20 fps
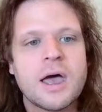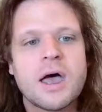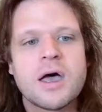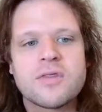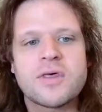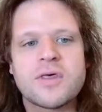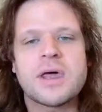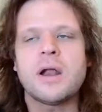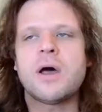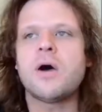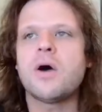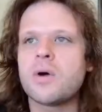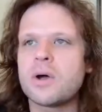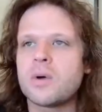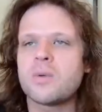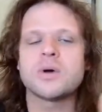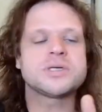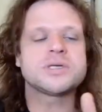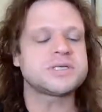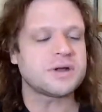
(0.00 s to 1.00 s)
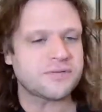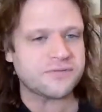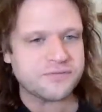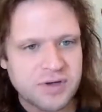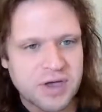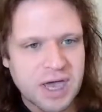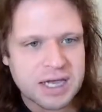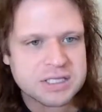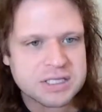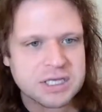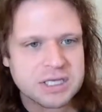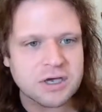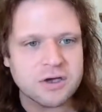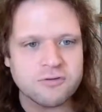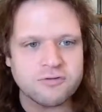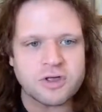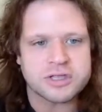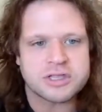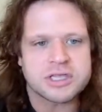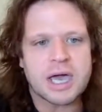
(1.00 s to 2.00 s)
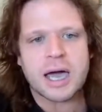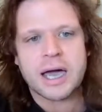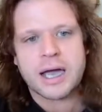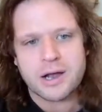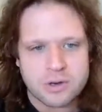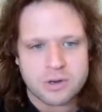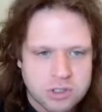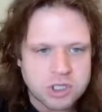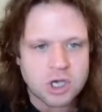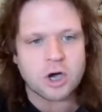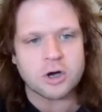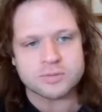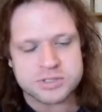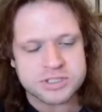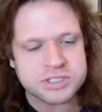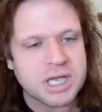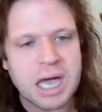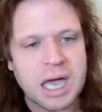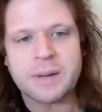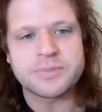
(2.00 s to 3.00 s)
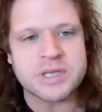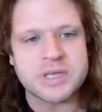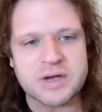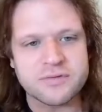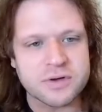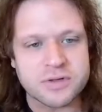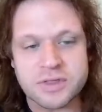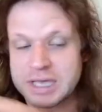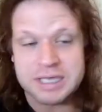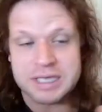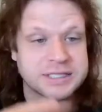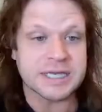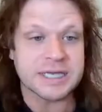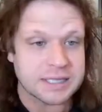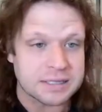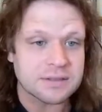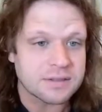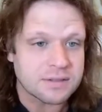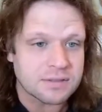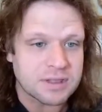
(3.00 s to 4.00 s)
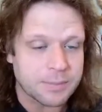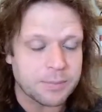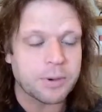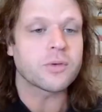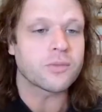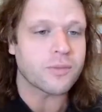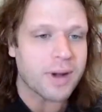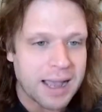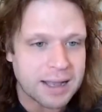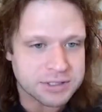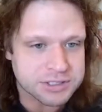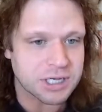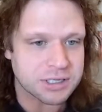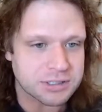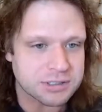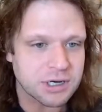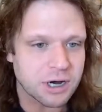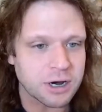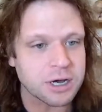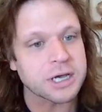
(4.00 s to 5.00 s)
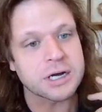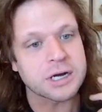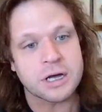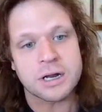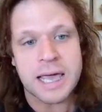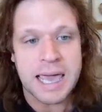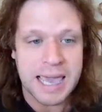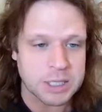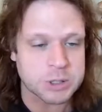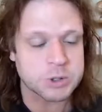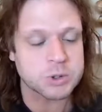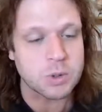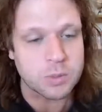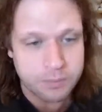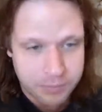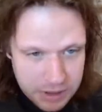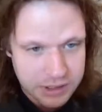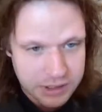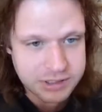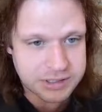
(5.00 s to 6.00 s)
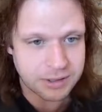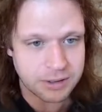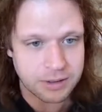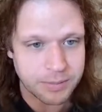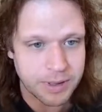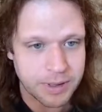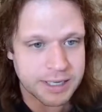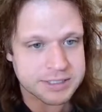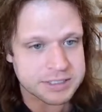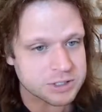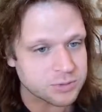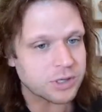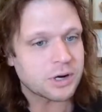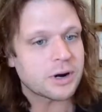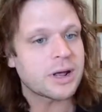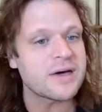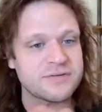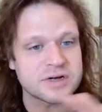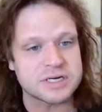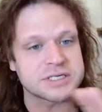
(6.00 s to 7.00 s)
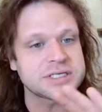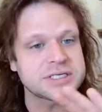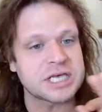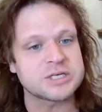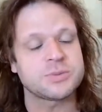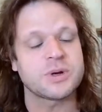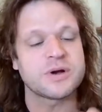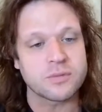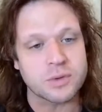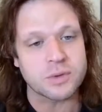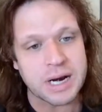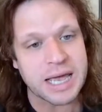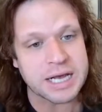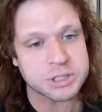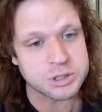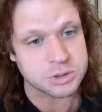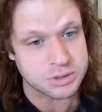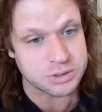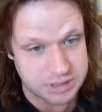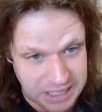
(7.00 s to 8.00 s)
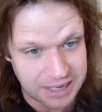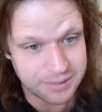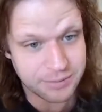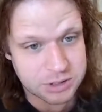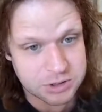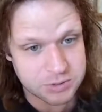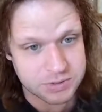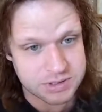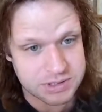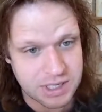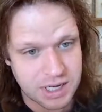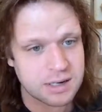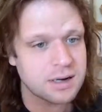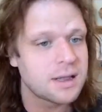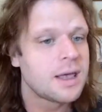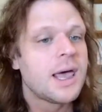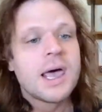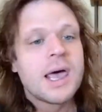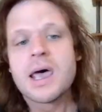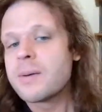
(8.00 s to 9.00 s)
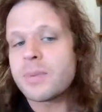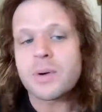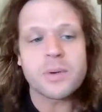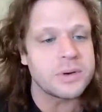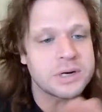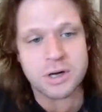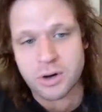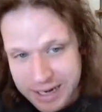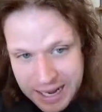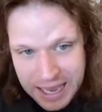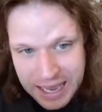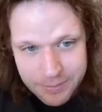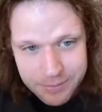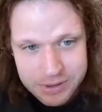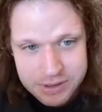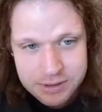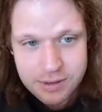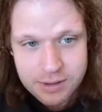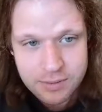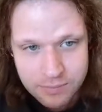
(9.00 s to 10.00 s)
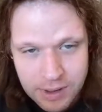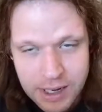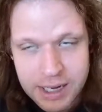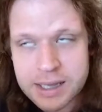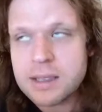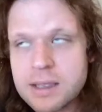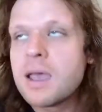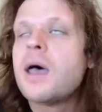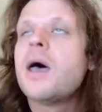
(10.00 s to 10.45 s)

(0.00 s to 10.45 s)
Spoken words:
that, it wasn't effective, like the Iron Dome stopped everything. It didn't. They put rounds on target on actual military bases. We don't have an assessment of what actual damage was done, but we know it happened, right?